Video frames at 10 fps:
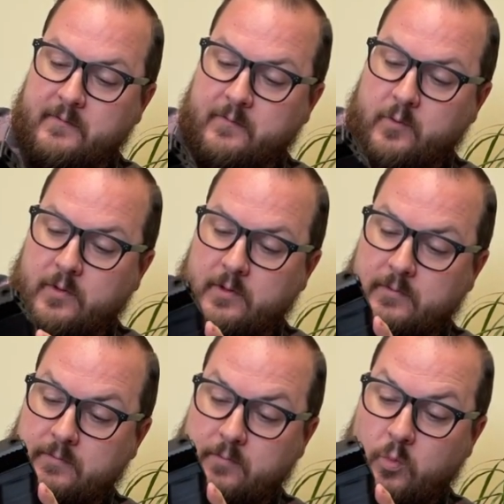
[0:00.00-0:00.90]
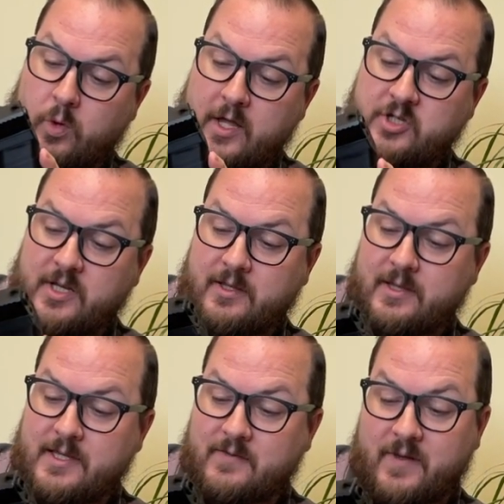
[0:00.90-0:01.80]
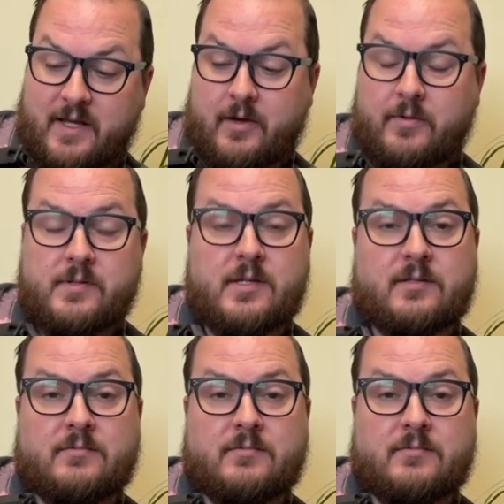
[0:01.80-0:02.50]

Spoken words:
for watching these videos.